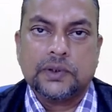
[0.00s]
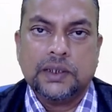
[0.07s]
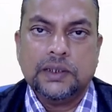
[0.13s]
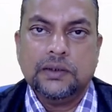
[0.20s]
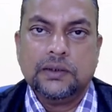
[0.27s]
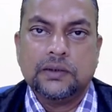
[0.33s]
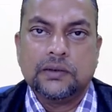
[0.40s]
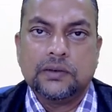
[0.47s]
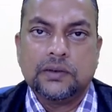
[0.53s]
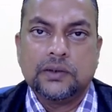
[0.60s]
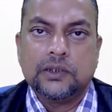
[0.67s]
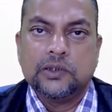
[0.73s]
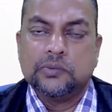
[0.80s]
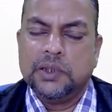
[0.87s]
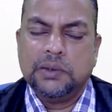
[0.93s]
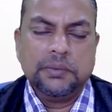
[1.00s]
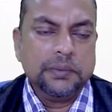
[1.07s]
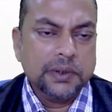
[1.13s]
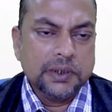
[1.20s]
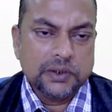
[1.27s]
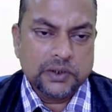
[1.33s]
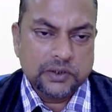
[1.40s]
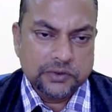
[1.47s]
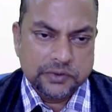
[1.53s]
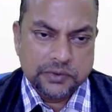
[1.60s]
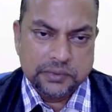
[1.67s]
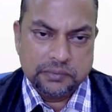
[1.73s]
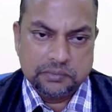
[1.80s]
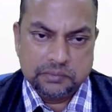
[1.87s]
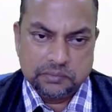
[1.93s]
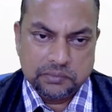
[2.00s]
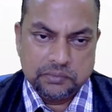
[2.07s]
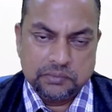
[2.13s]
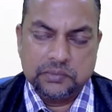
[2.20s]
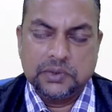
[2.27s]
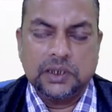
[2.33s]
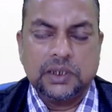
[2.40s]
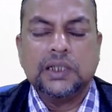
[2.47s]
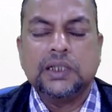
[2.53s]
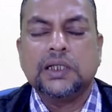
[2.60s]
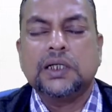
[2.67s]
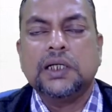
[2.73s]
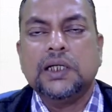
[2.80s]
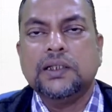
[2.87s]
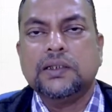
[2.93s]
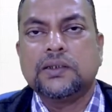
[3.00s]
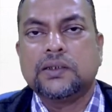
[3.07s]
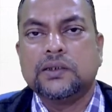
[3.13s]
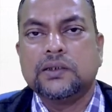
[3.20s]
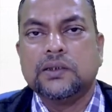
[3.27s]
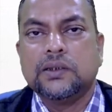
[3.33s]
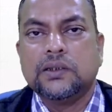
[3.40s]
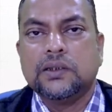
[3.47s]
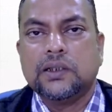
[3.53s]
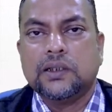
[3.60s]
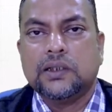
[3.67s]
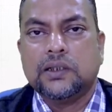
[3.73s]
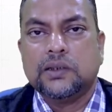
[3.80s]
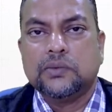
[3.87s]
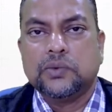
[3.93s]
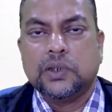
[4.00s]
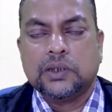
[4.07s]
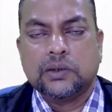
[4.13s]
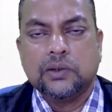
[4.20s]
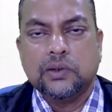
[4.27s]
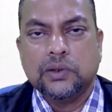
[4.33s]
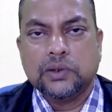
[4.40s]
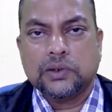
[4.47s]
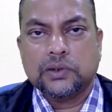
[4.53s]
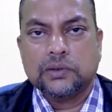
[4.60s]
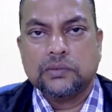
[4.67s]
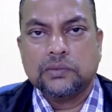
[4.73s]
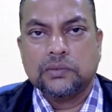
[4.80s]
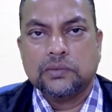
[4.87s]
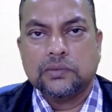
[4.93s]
Okay? Maybe because of the increase in the workloads,